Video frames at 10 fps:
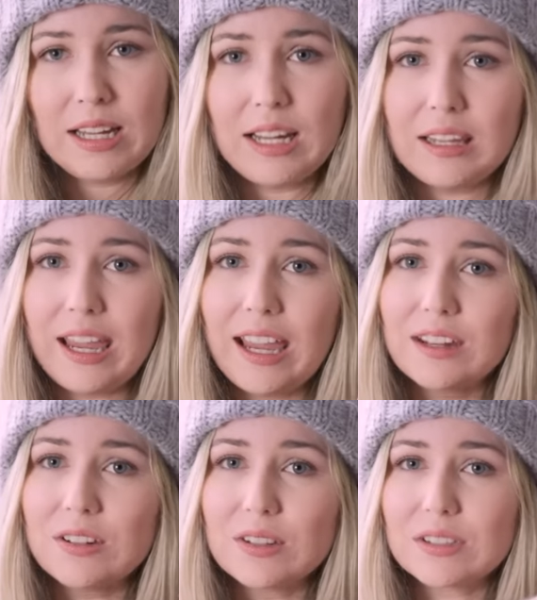And the
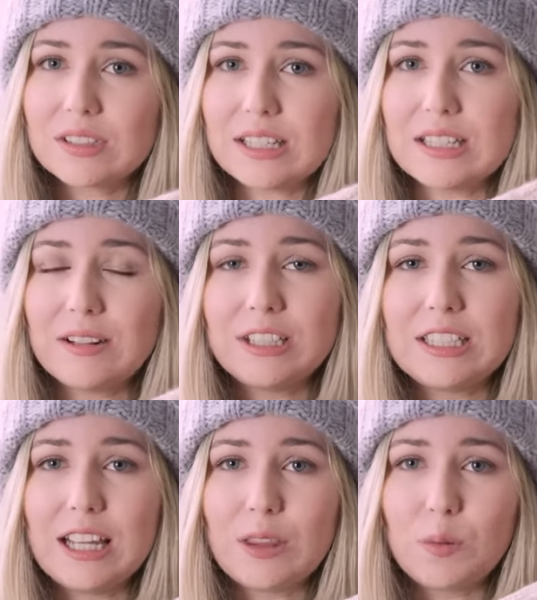handles can definitely
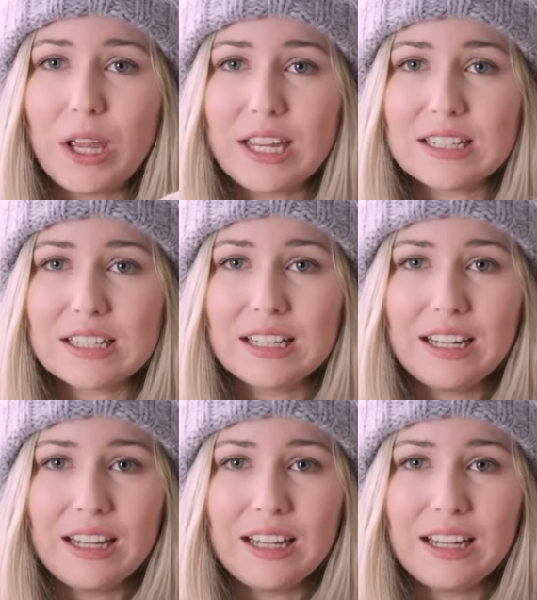take the weight.